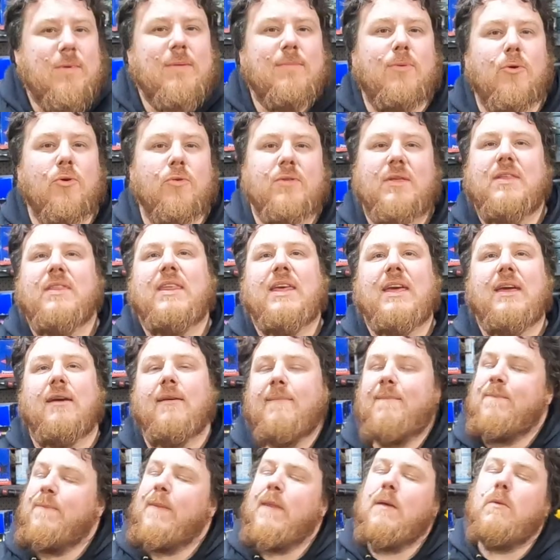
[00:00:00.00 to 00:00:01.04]
we bought the thing,
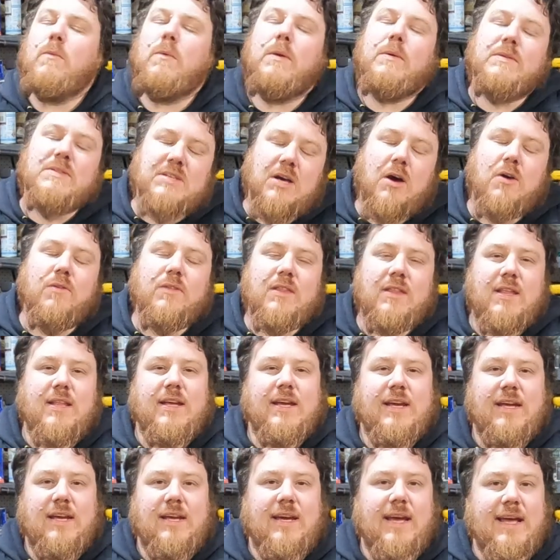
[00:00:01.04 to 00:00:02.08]
we were told that
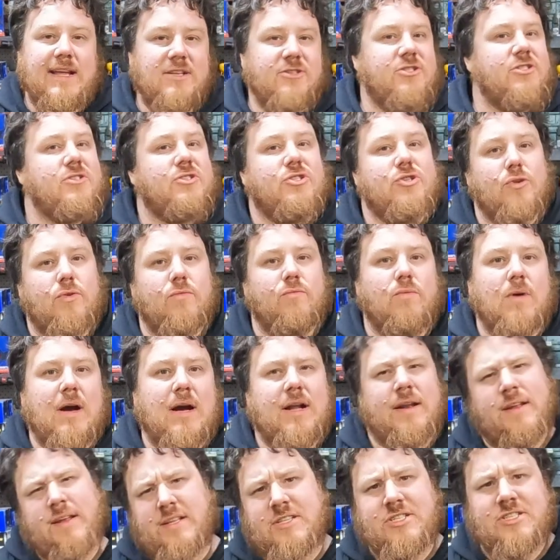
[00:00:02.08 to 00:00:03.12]
the engine should
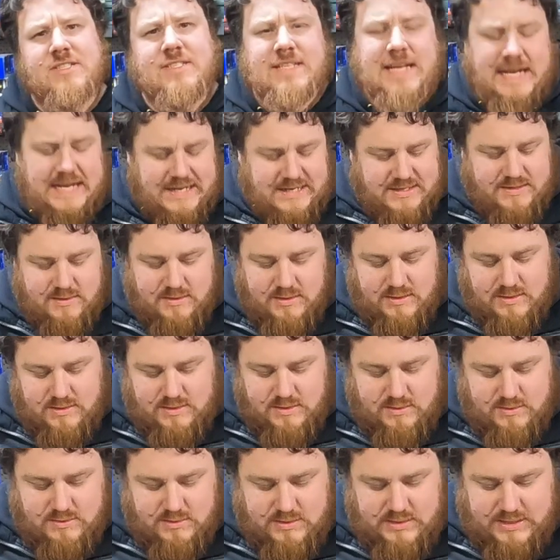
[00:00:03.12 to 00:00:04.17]
run, it just need
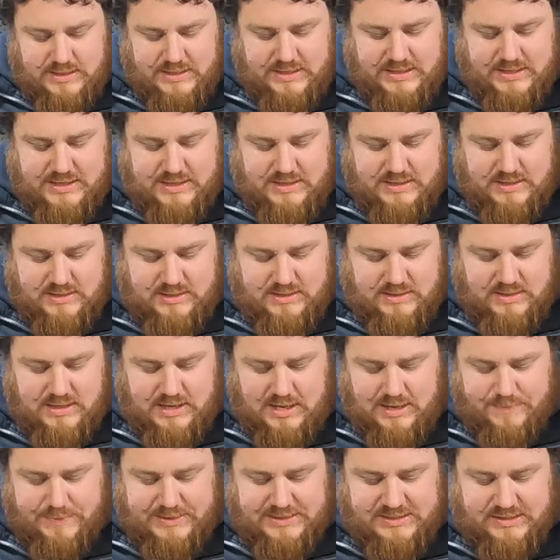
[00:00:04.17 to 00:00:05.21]
a
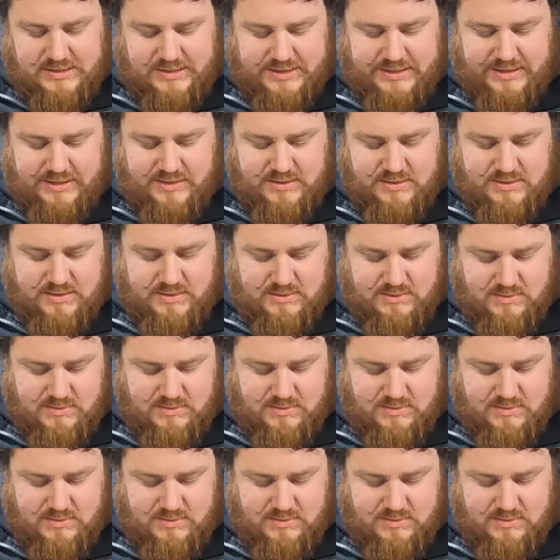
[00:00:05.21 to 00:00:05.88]
Carby's cleaned.